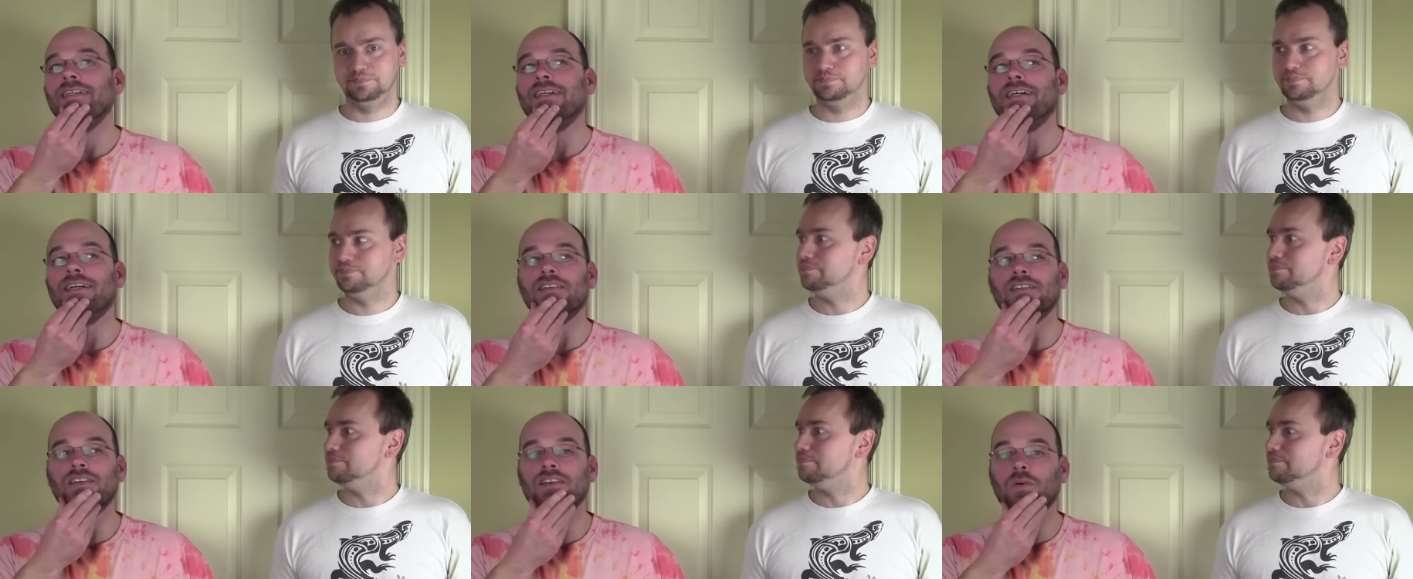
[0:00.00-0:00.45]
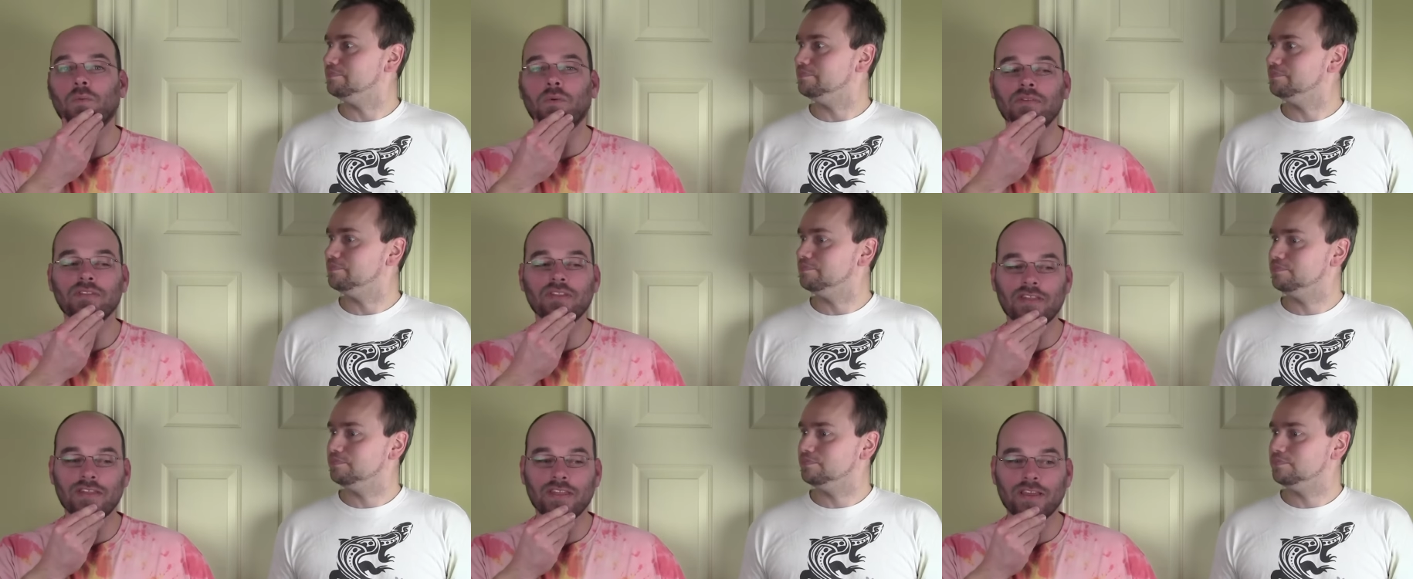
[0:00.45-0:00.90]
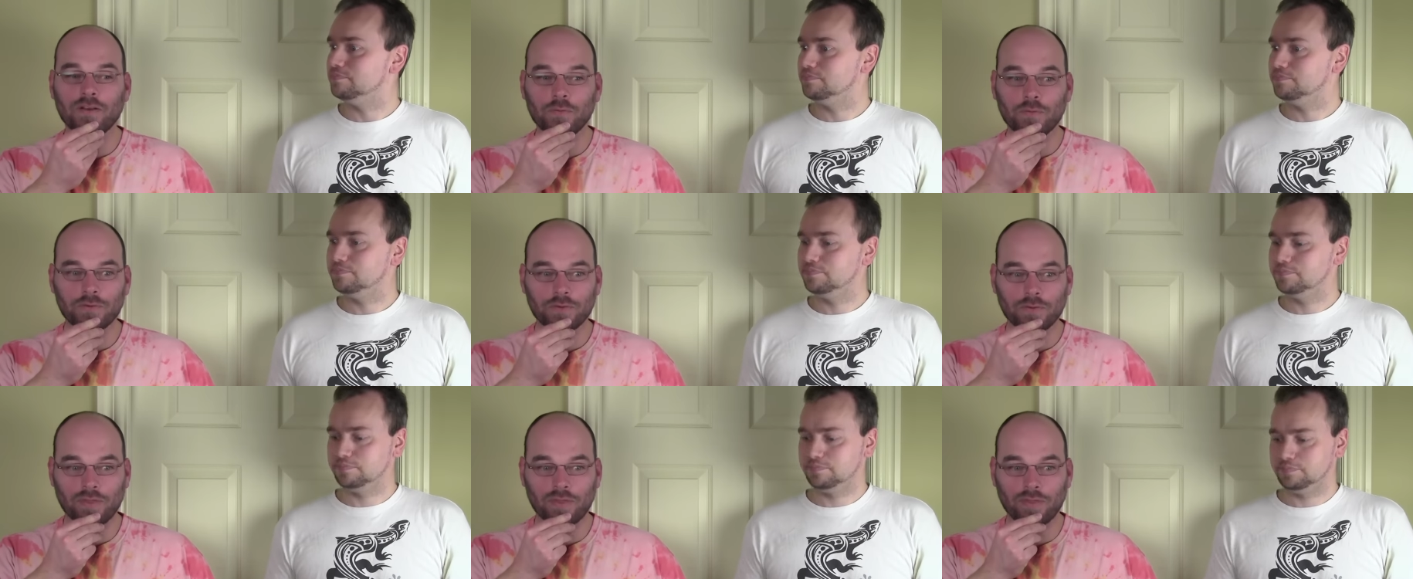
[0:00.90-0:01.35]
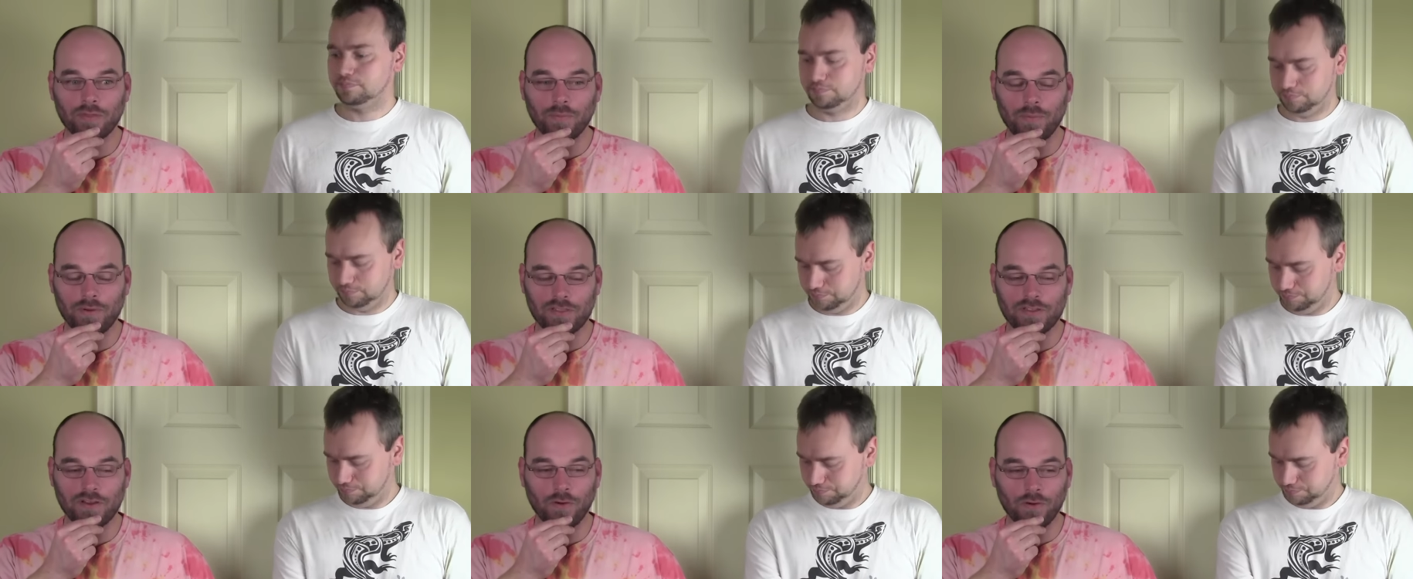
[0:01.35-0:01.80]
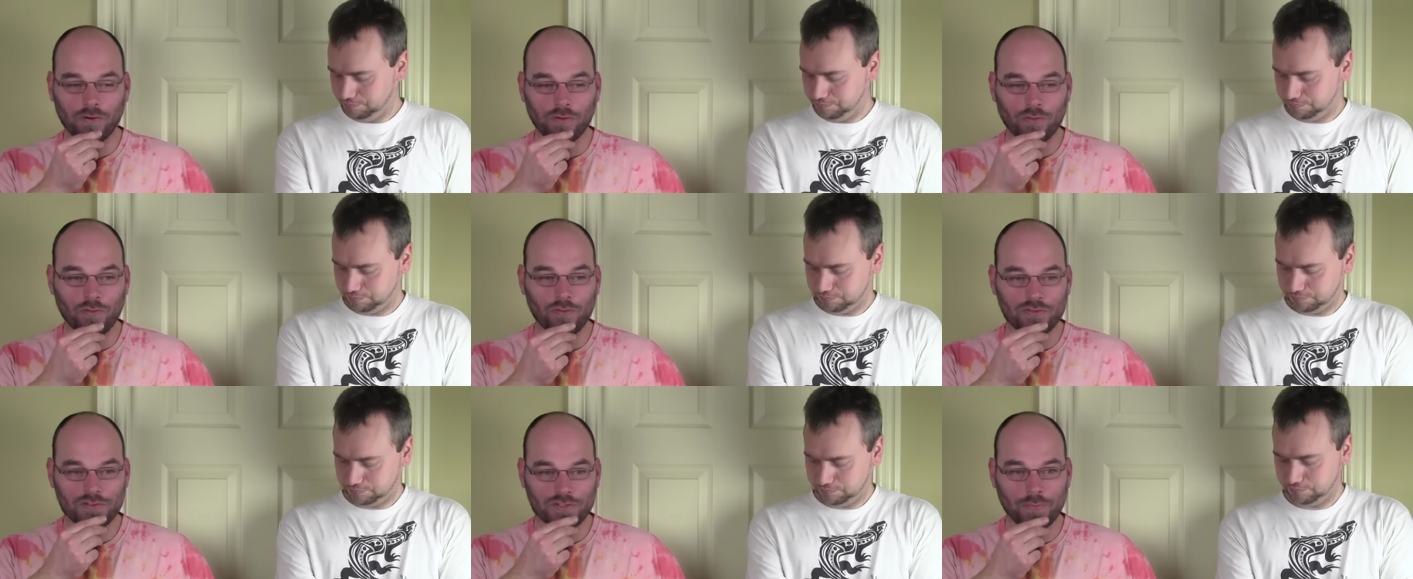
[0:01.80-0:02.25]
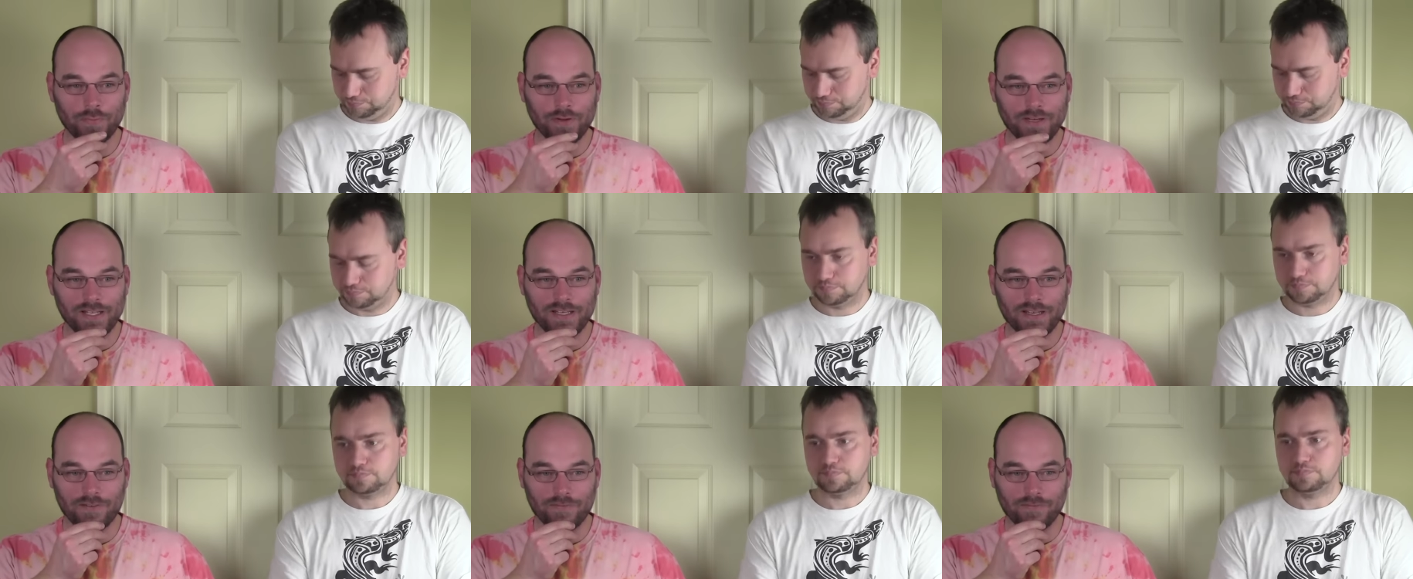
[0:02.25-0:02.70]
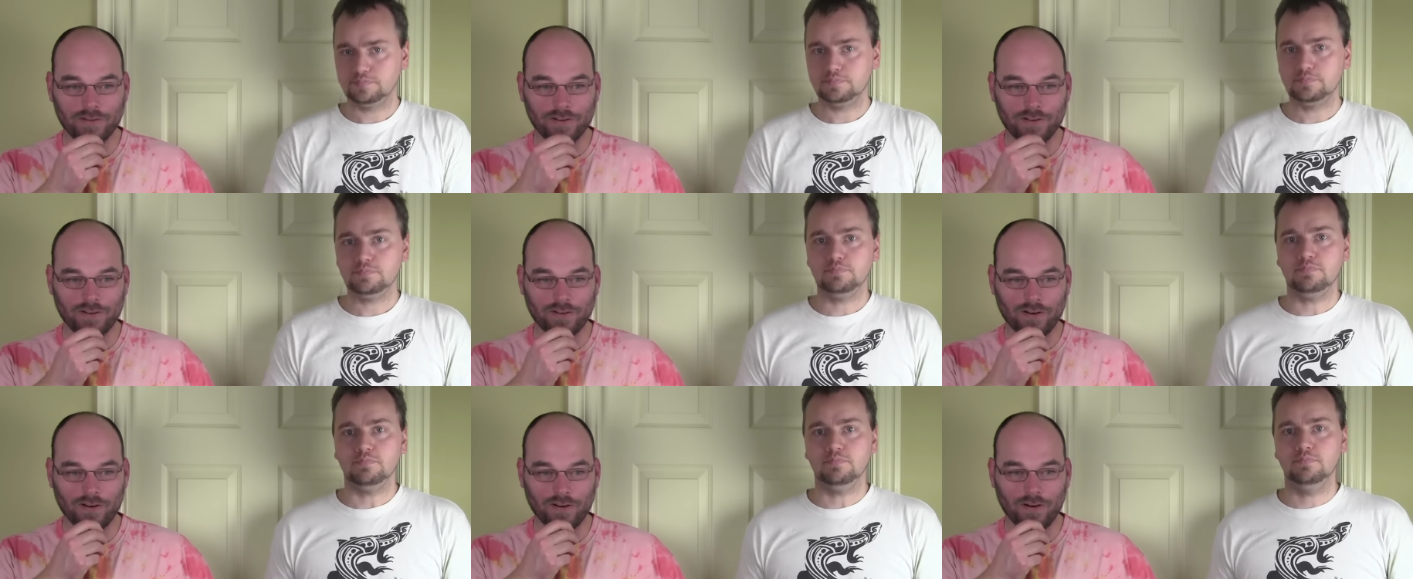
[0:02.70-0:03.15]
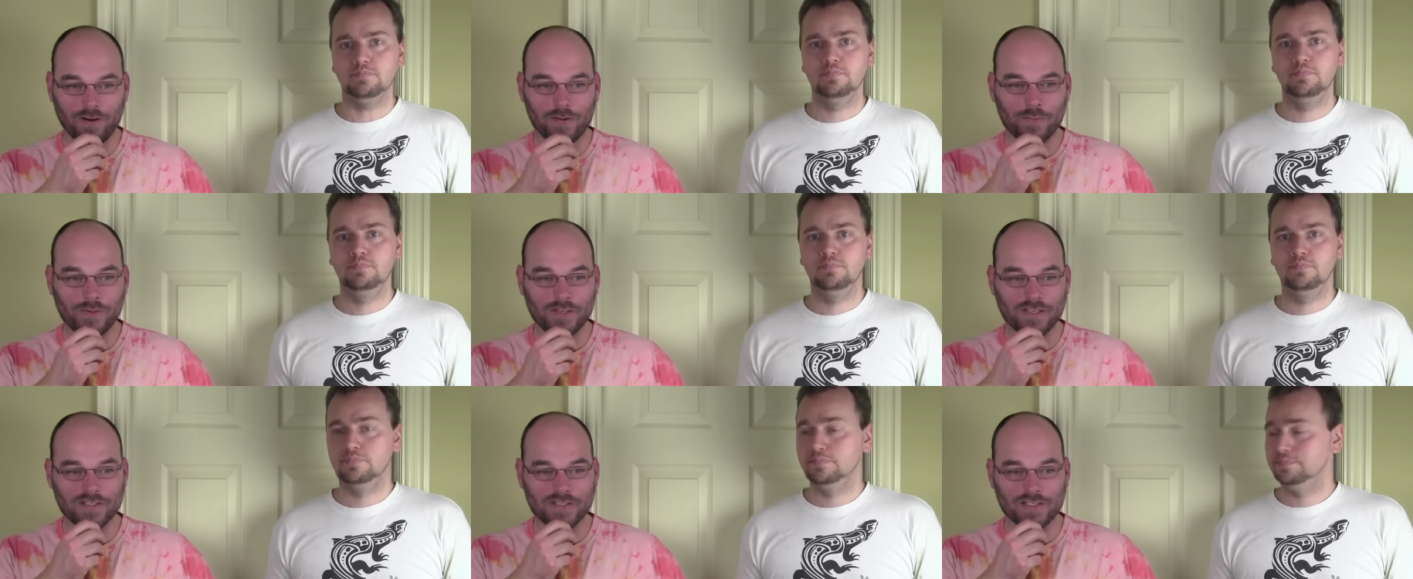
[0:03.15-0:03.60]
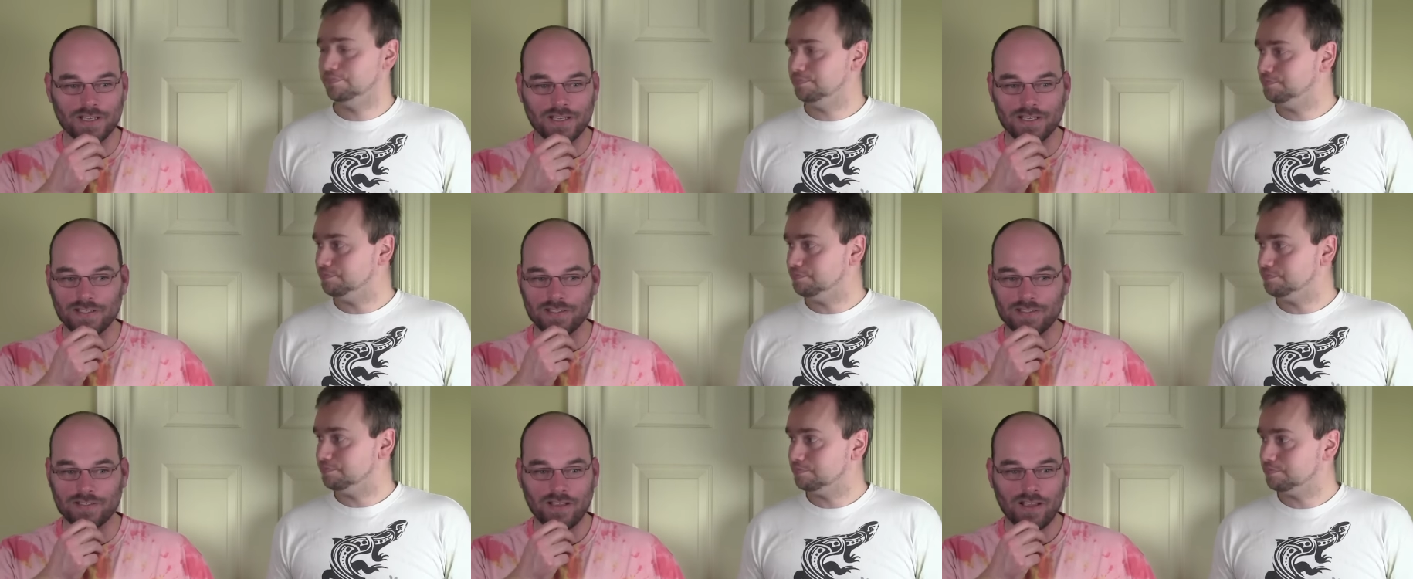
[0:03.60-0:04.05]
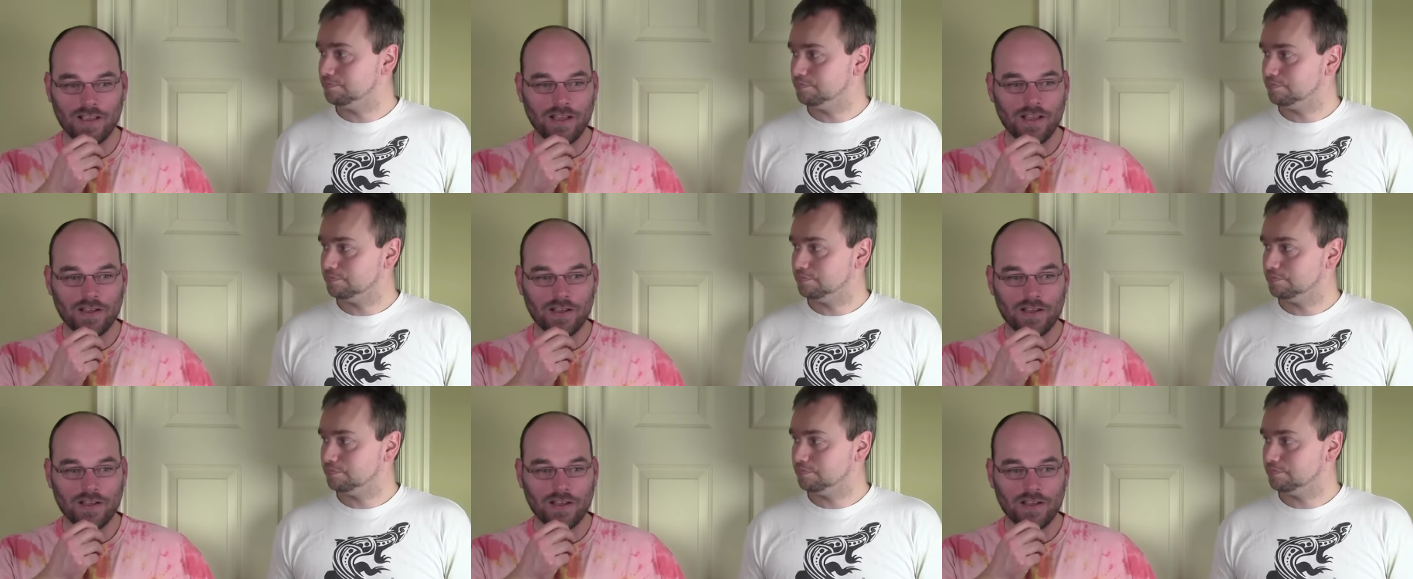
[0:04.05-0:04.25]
Speaker 1: Uh, one of the things with with going through so many different armies is